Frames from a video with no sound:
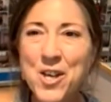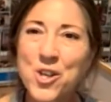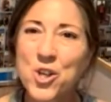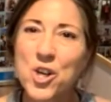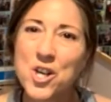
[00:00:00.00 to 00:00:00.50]

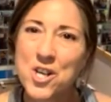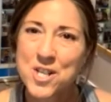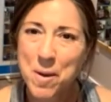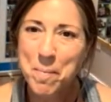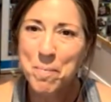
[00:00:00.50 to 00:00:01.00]
Good
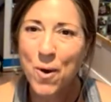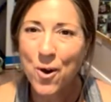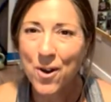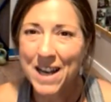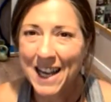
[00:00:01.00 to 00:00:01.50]

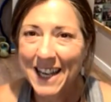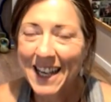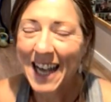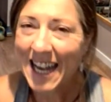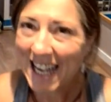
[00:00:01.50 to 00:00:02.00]
morning,
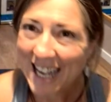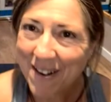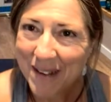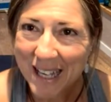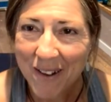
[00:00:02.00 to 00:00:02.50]
and here
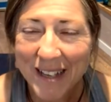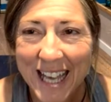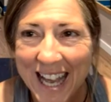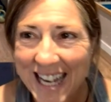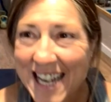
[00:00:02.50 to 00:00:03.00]
we go
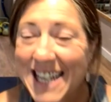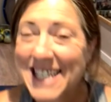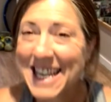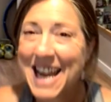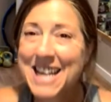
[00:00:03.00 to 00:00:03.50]
again. It is
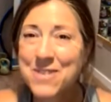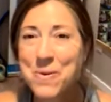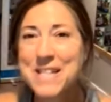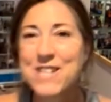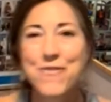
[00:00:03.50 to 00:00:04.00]
day
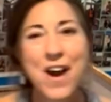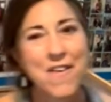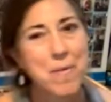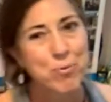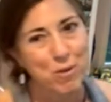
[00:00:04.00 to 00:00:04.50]
25.
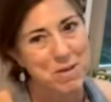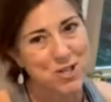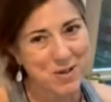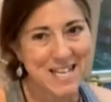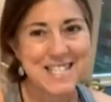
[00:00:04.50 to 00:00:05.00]
I promise
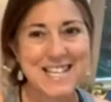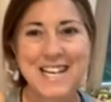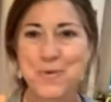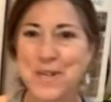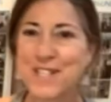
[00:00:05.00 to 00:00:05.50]
you it is day
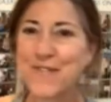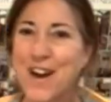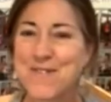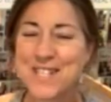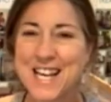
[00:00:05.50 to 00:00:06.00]

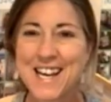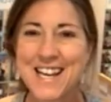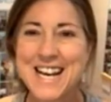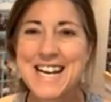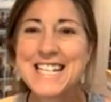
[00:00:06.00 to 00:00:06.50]
25 today.
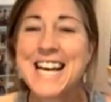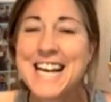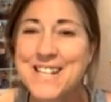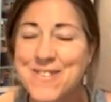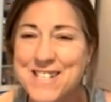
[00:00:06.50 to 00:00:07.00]

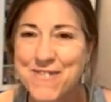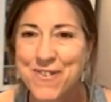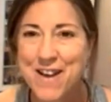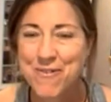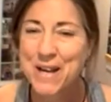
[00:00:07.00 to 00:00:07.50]
Day
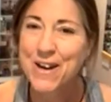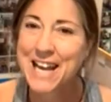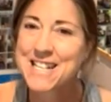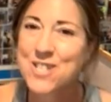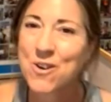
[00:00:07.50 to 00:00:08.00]
25. We are
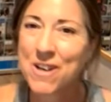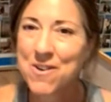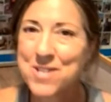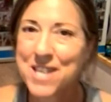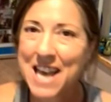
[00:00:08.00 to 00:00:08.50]
getting so
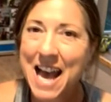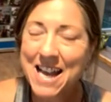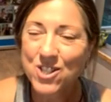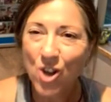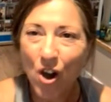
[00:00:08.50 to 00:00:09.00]
close to the
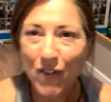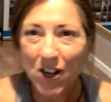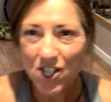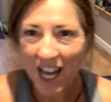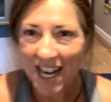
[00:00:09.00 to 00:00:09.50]
end of our
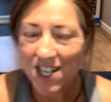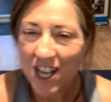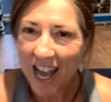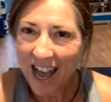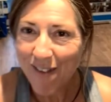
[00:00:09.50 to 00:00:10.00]
challenge.
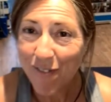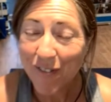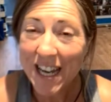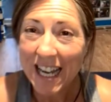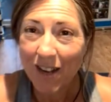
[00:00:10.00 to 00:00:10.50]
I'm
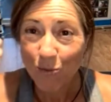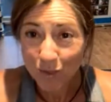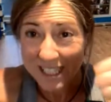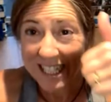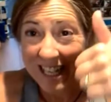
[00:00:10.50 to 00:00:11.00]
feeling
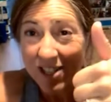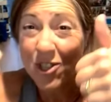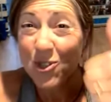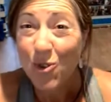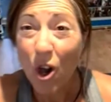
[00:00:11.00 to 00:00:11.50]
really
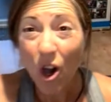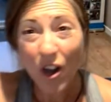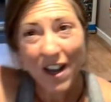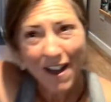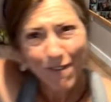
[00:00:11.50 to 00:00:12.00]
strong.
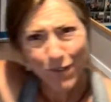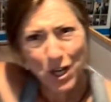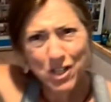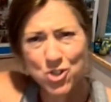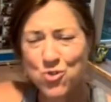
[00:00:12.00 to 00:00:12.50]

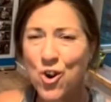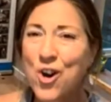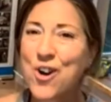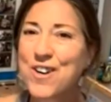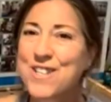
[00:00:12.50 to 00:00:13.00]
Feeling
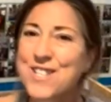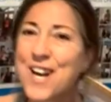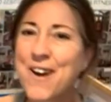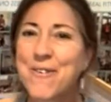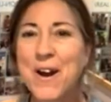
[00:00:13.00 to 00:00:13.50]
strong. So
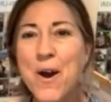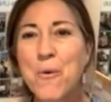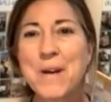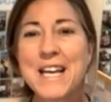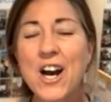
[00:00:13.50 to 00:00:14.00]

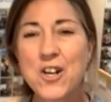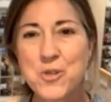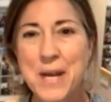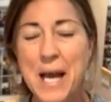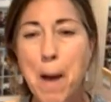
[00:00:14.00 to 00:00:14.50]
we are
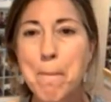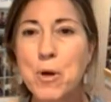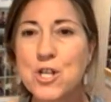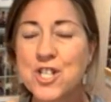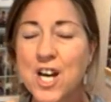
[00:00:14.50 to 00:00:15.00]
doing a
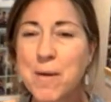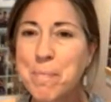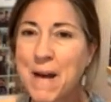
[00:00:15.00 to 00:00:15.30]
push-up